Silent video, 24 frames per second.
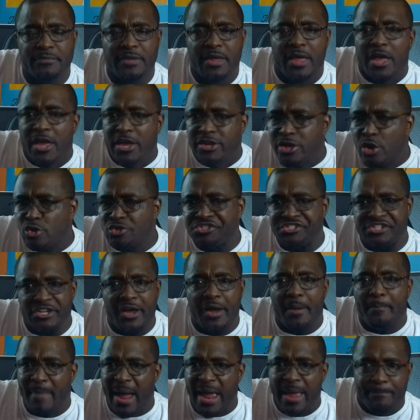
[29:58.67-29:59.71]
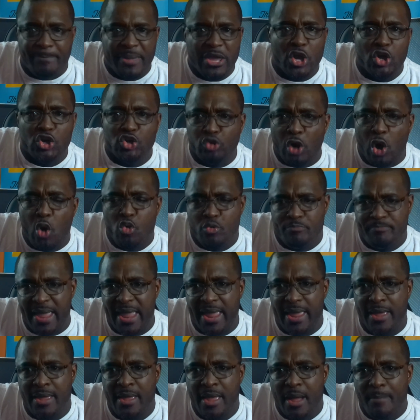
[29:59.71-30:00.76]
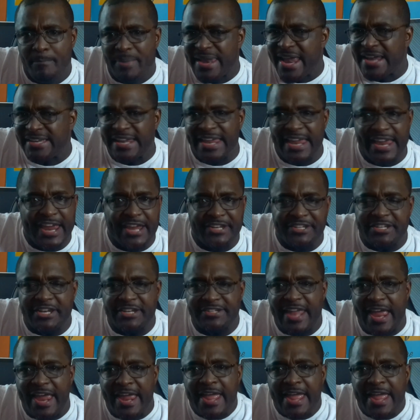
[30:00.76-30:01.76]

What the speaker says: And your son might be a grown man, but at the end of the day,